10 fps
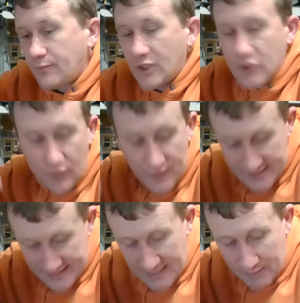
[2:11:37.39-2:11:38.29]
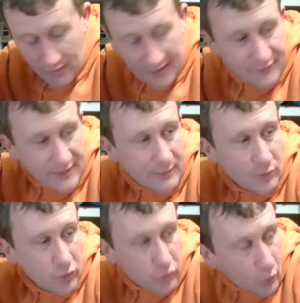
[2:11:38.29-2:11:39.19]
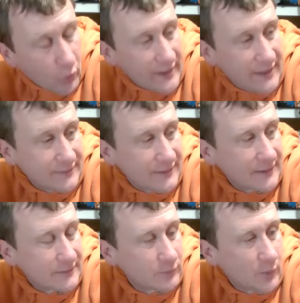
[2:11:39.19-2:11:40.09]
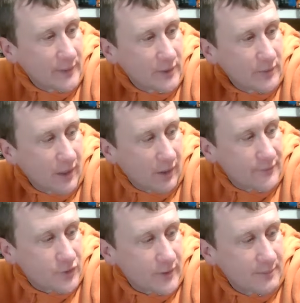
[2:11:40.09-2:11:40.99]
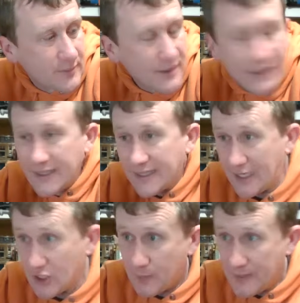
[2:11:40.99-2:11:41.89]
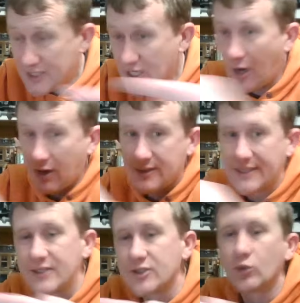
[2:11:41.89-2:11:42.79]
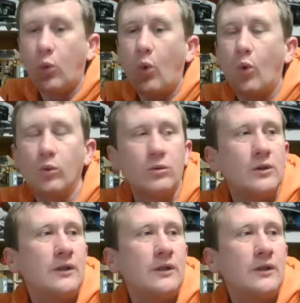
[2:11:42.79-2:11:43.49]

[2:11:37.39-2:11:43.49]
So this table that I have to keep crawling under when we do the live streams can actually be tucked against the wall.